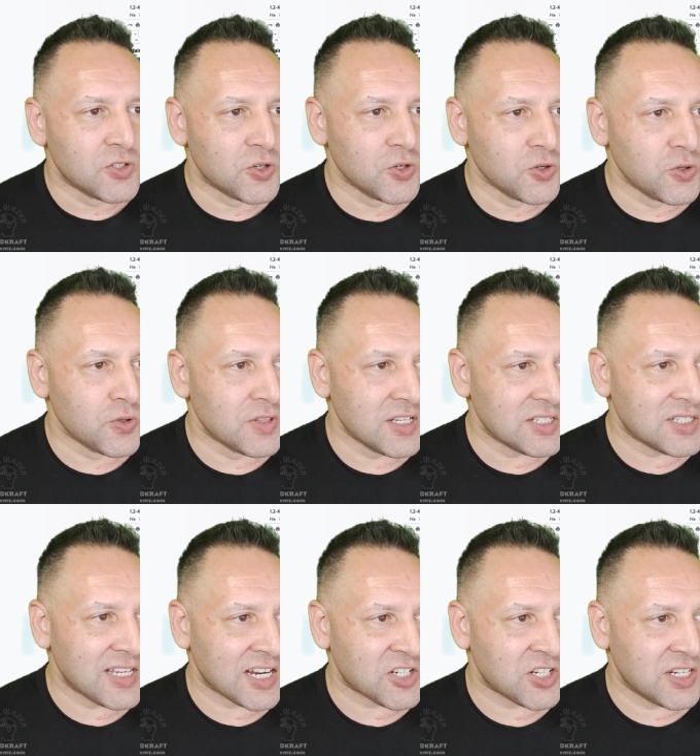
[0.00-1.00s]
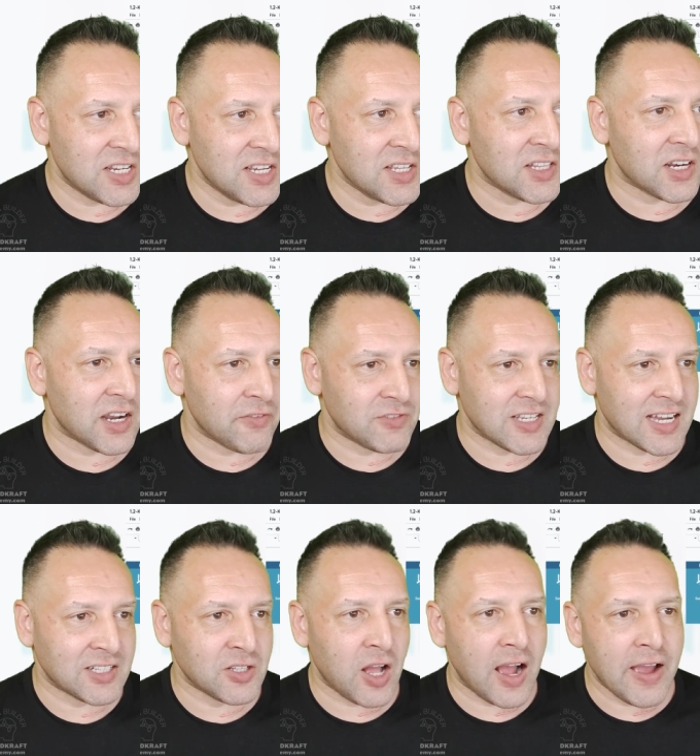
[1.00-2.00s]
to this section here that I've
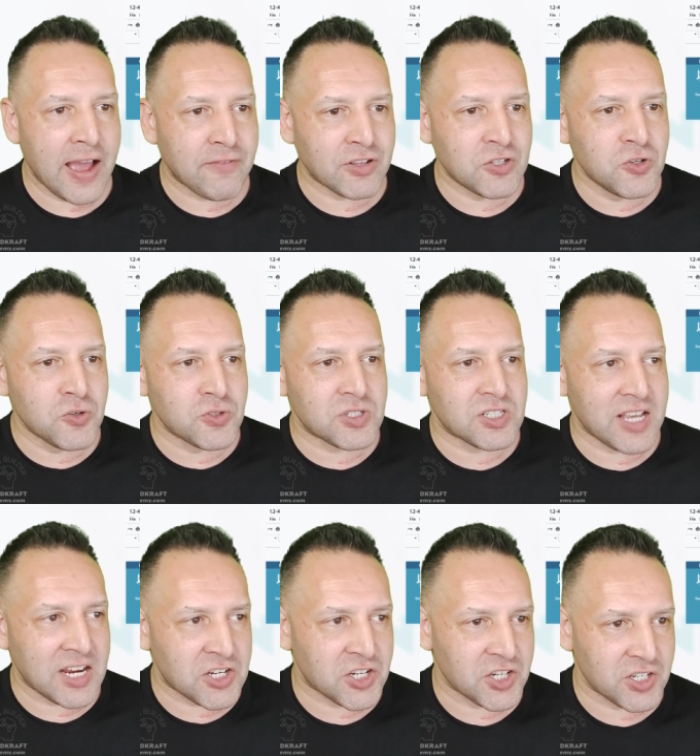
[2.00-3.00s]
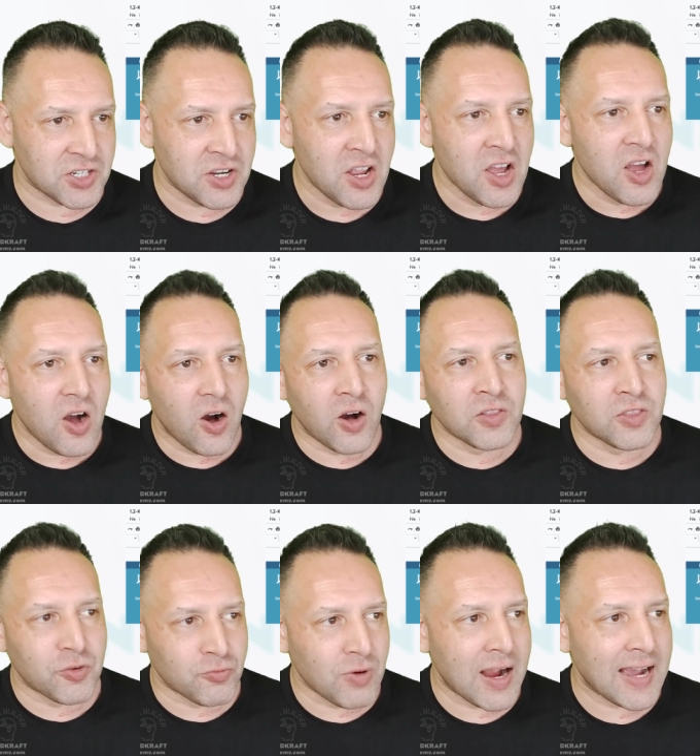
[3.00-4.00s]
done, I have a new section on
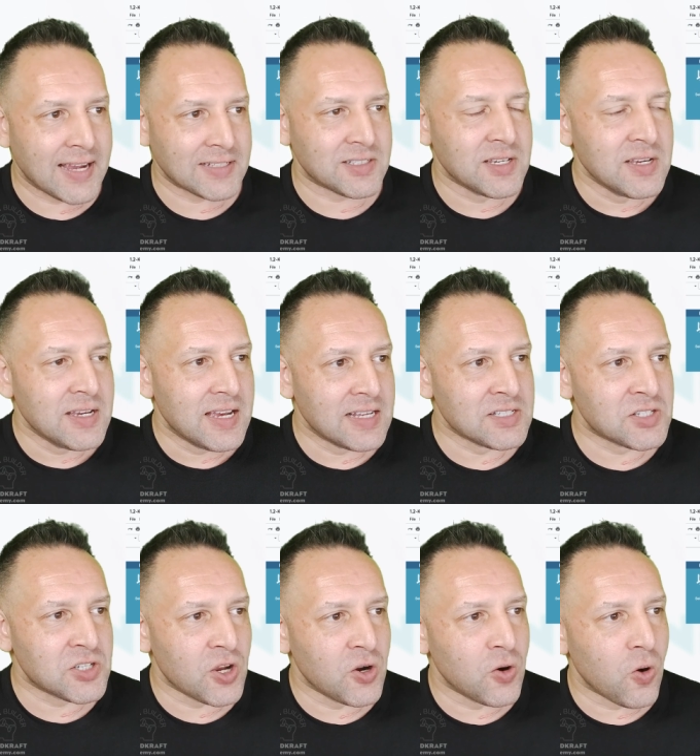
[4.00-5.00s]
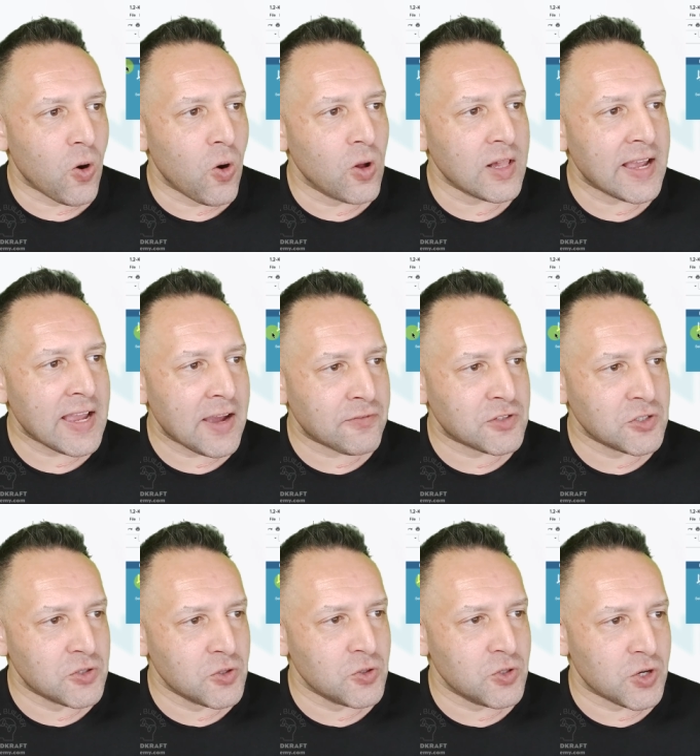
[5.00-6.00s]
the right. And so all I have to
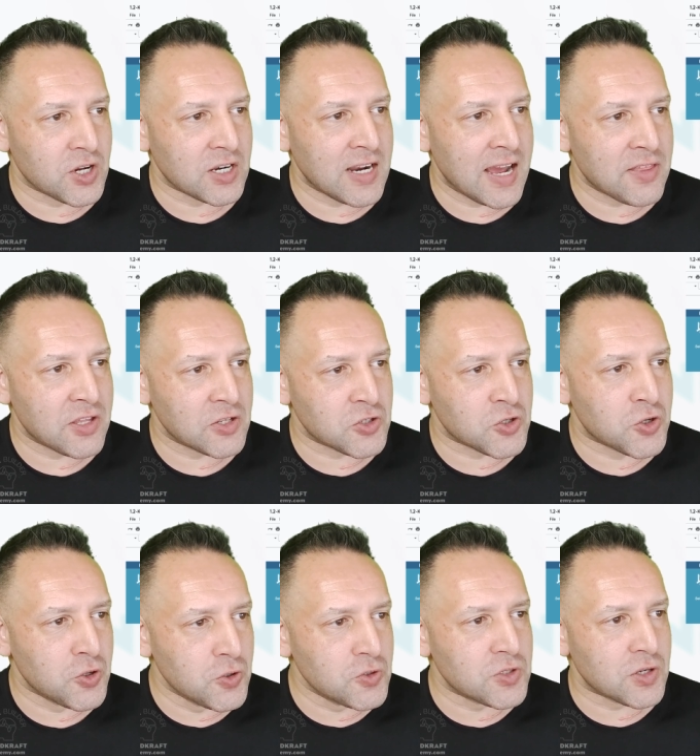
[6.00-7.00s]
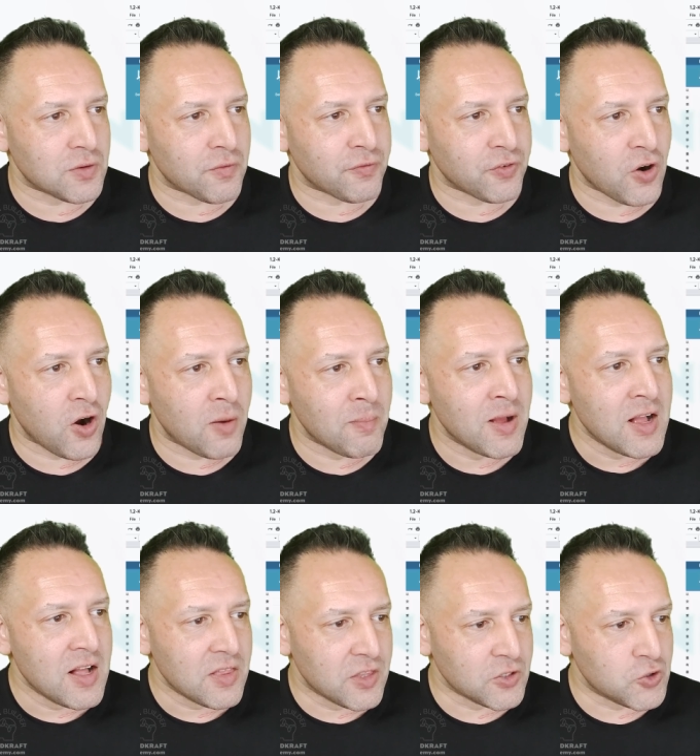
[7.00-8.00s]
do, you can either choose it from
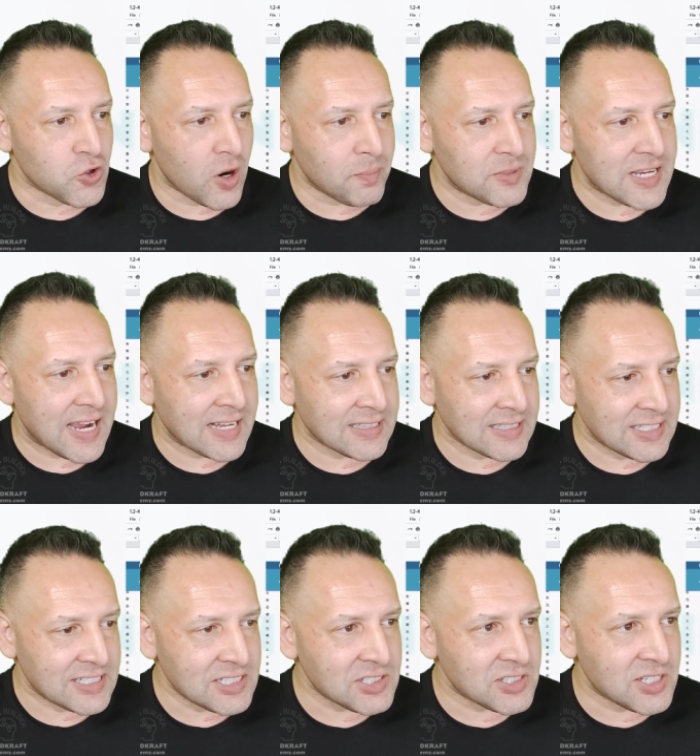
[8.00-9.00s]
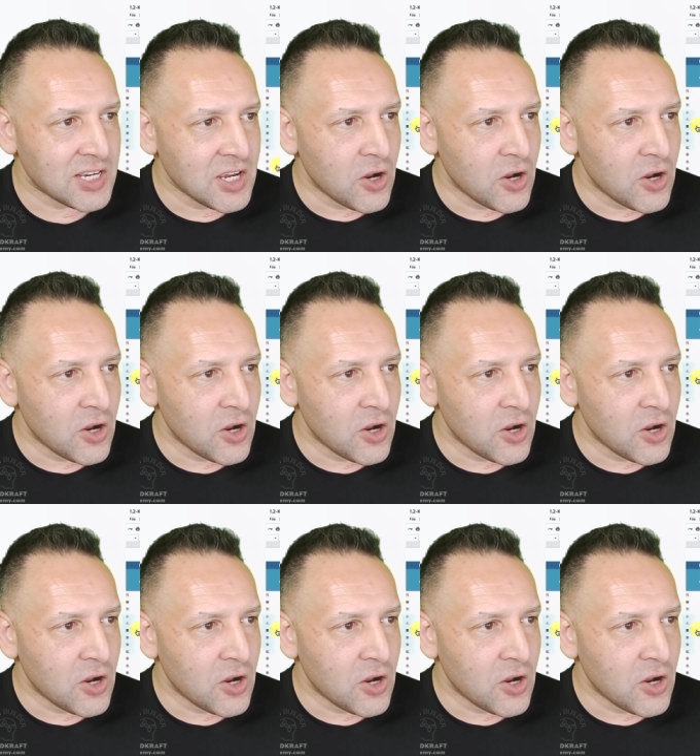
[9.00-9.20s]
the drop-down list,